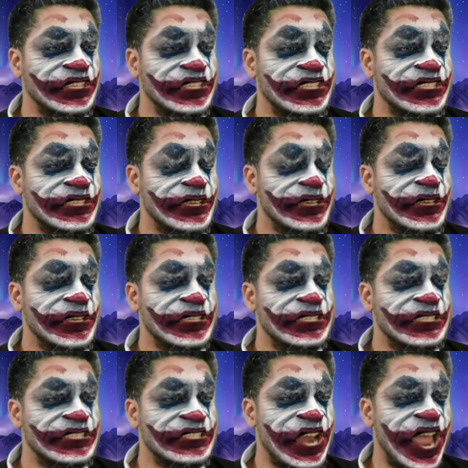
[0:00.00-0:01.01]
it's
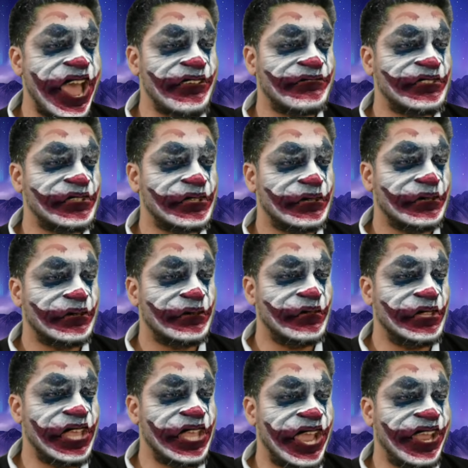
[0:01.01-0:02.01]
strafed
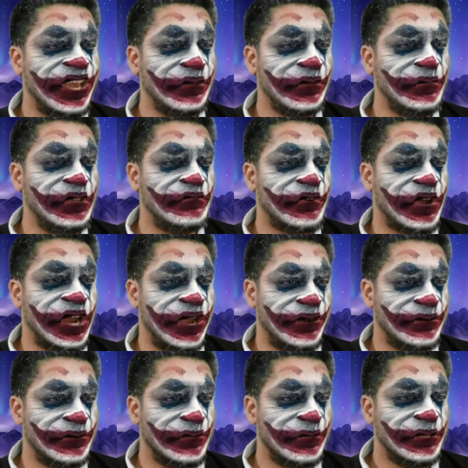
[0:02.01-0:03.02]
with enemy fire.